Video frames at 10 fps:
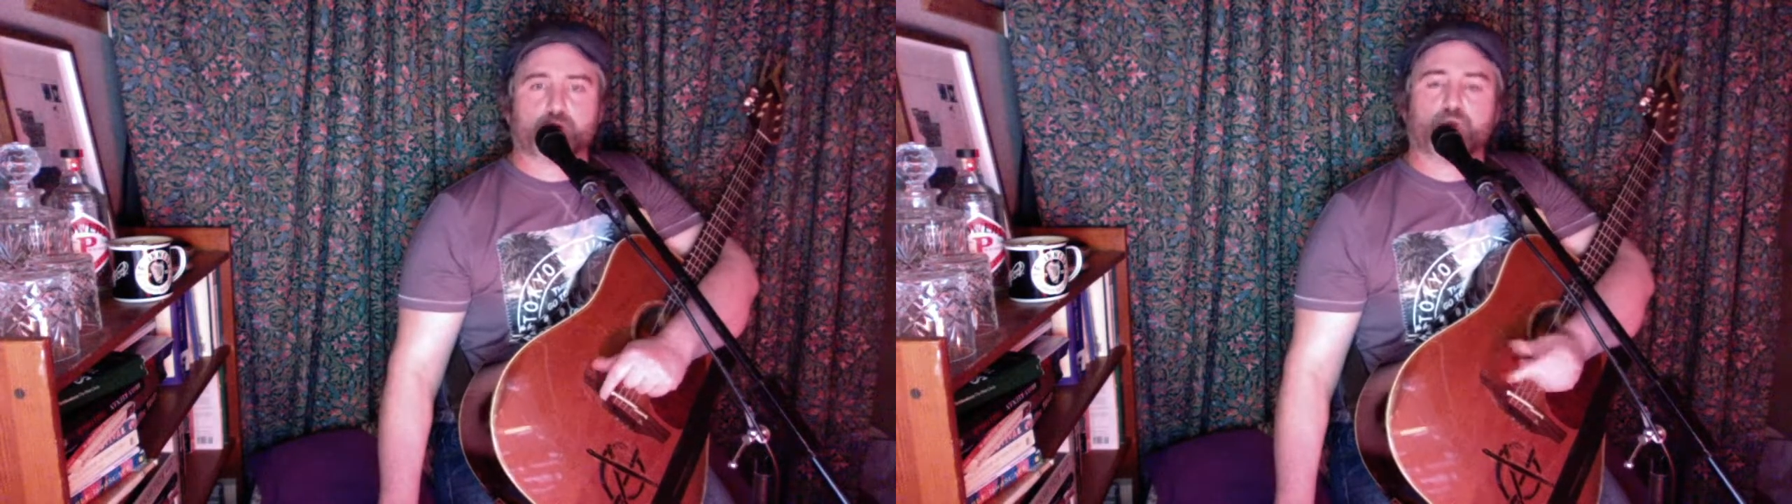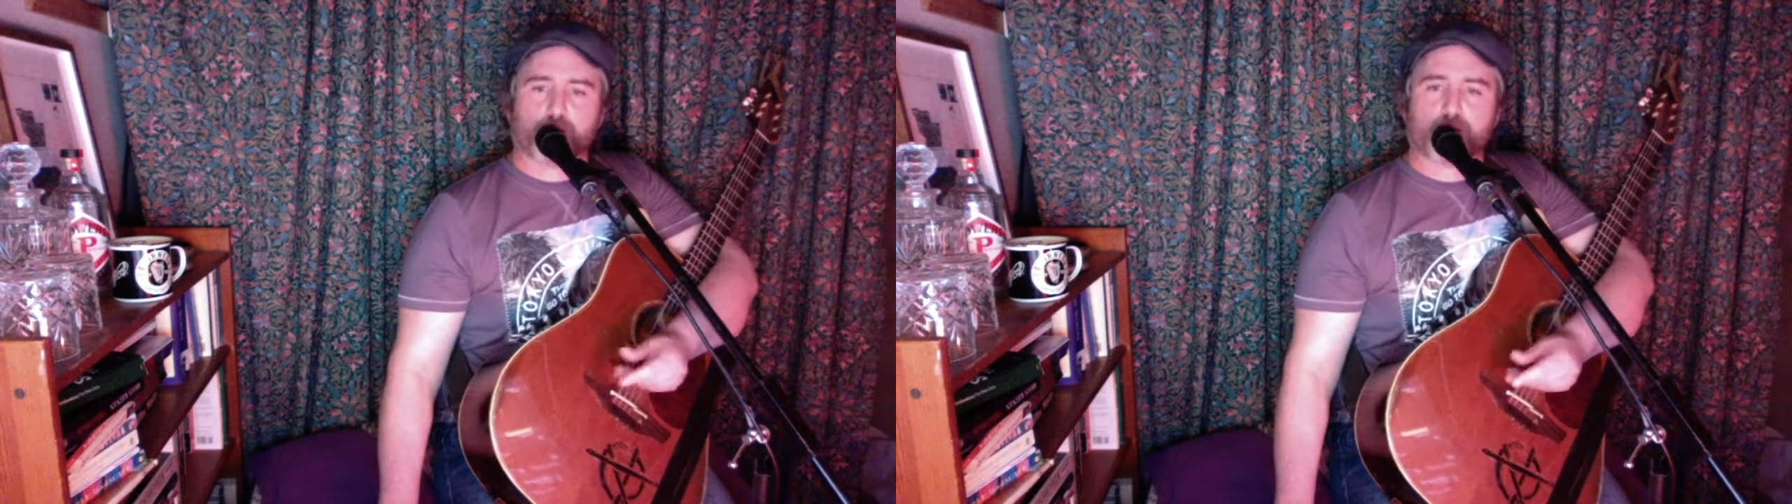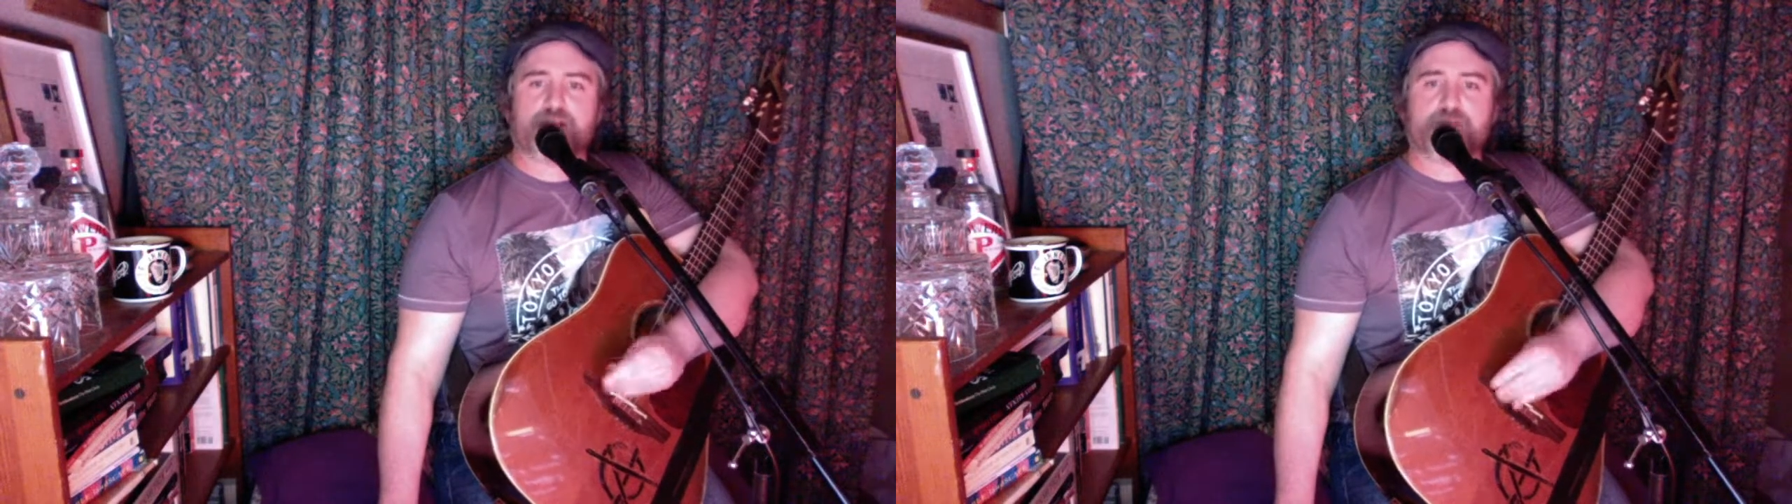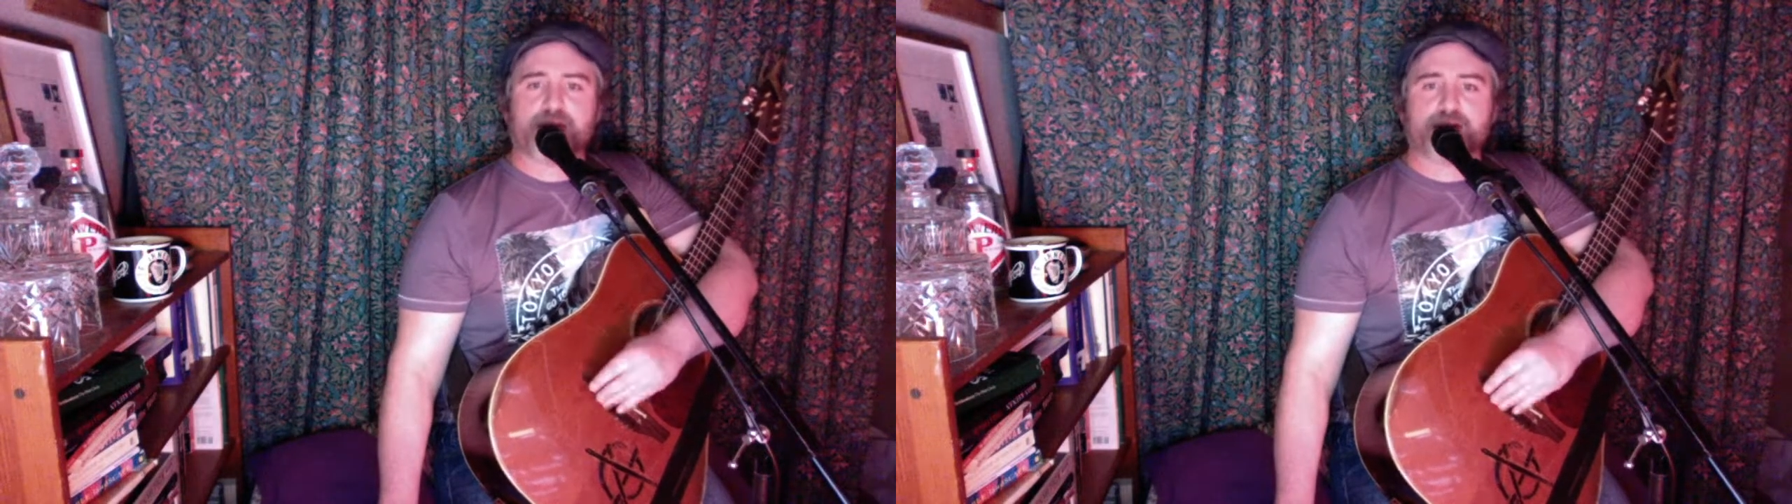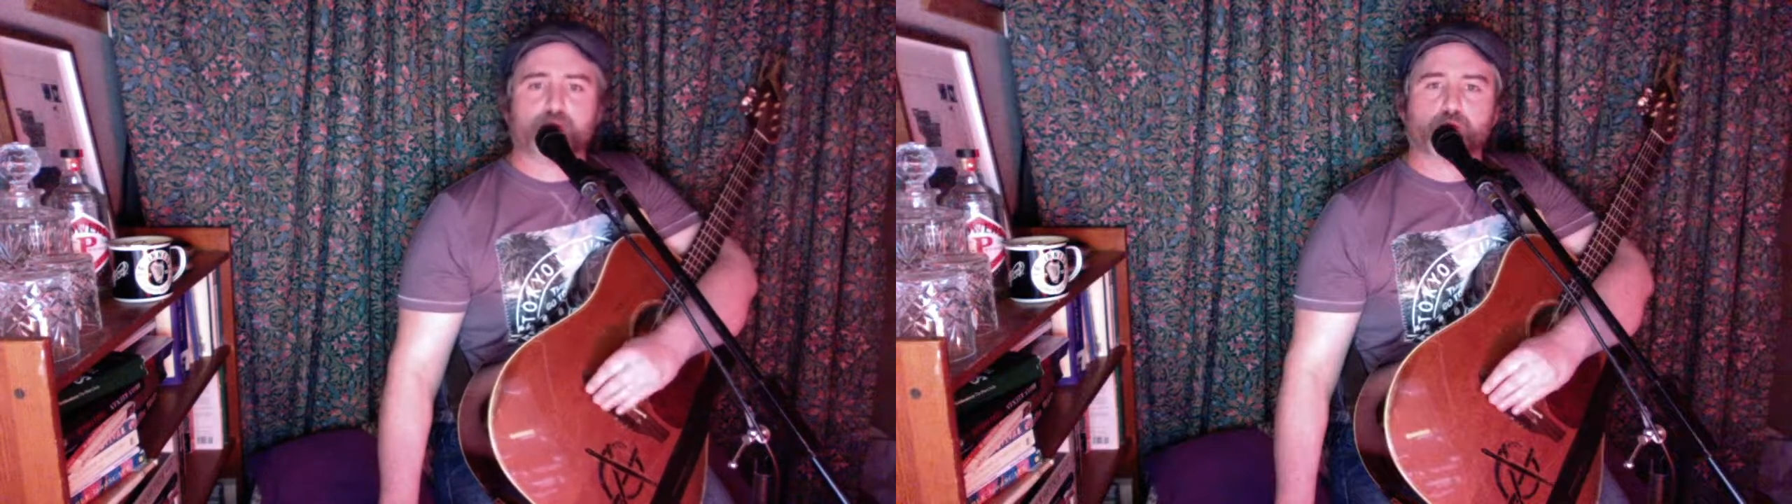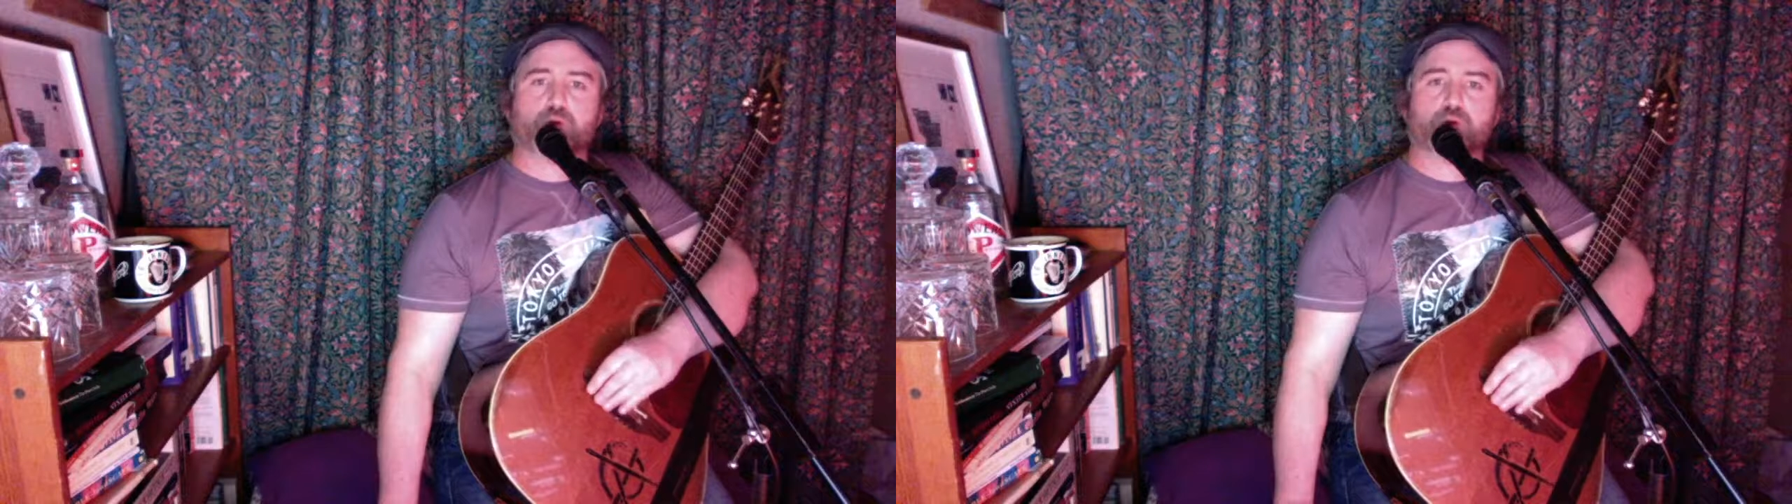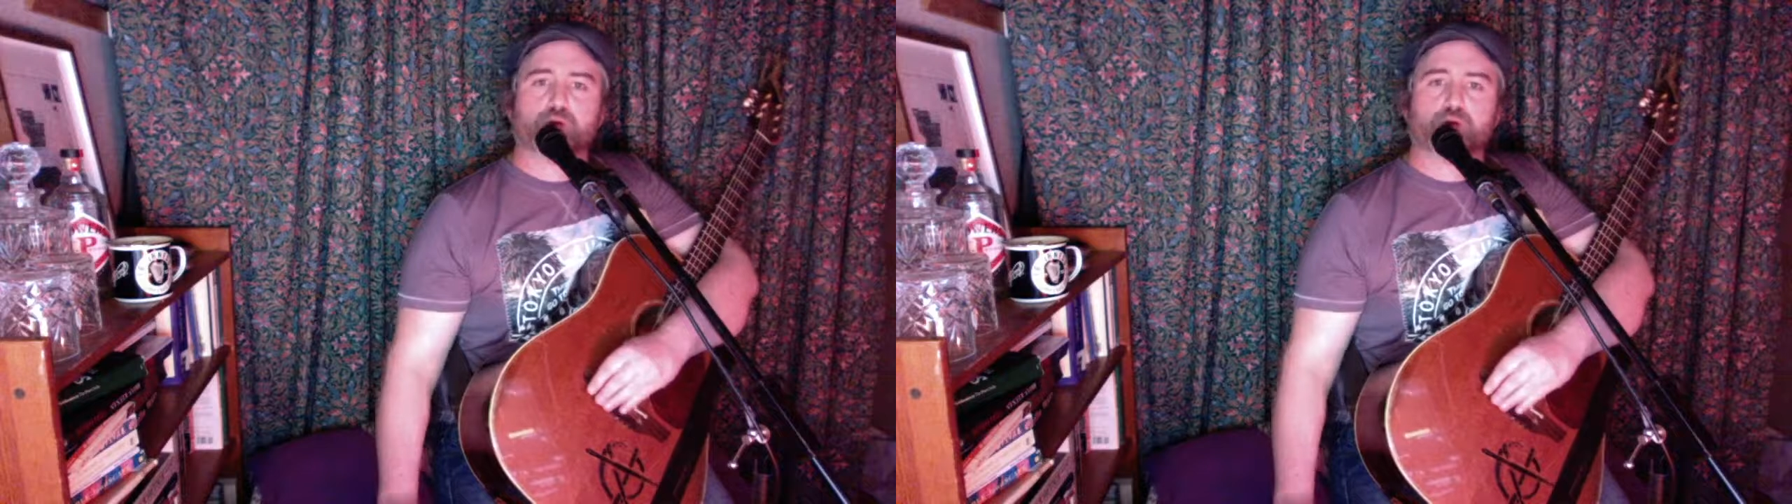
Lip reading: working men who